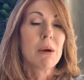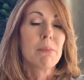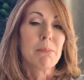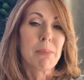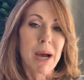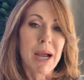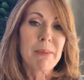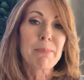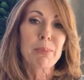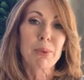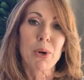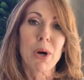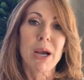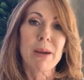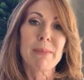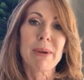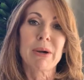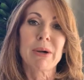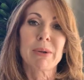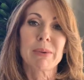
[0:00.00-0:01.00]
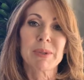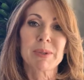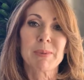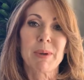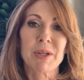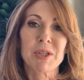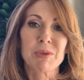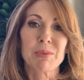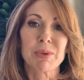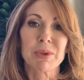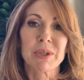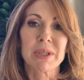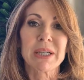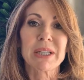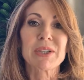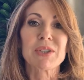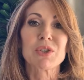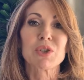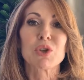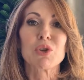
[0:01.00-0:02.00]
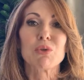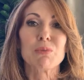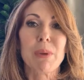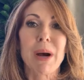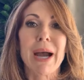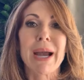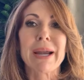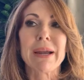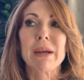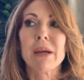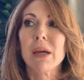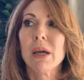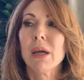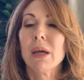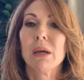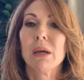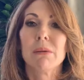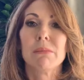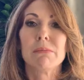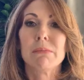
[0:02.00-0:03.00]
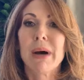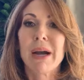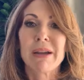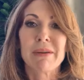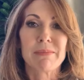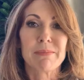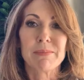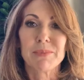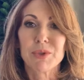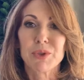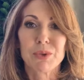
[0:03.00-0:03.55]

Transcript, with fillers: my primary responsibility is to my my